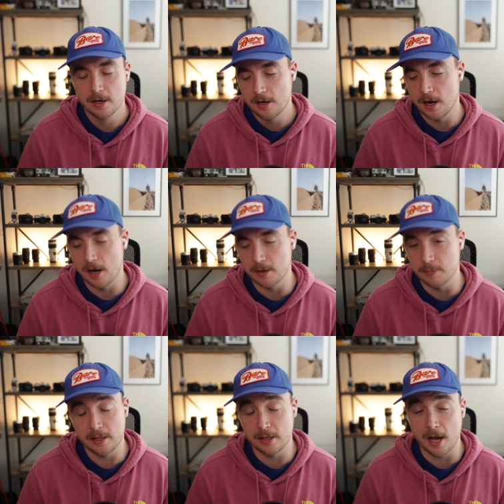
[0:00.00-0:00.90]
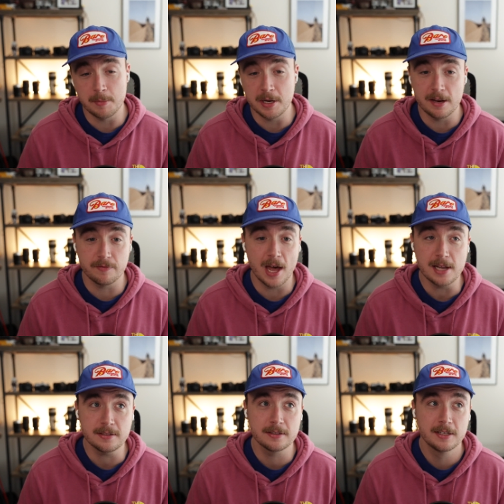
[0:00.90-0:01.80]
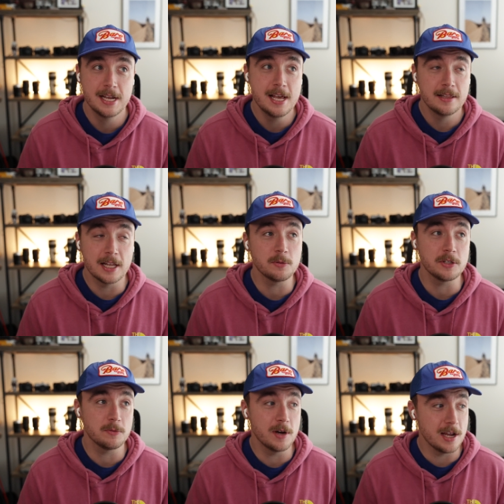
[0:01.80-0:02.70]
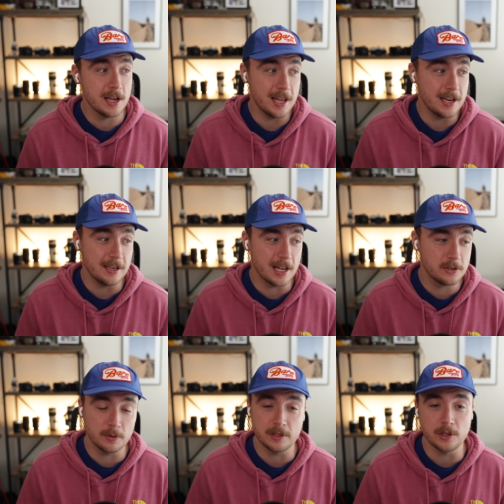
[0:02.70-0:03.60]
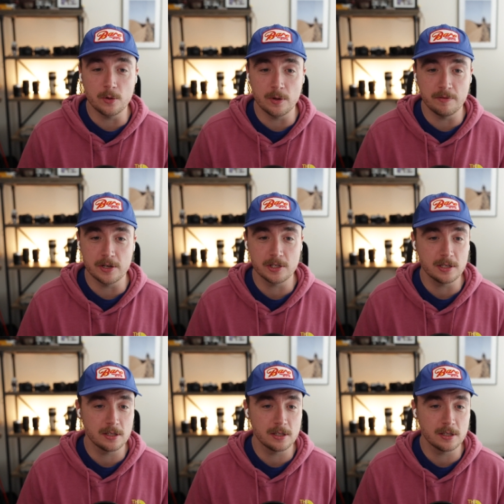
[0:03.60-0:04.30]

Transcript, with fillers: Um, and I mean, if that's that's what you want and that's what you envisioned,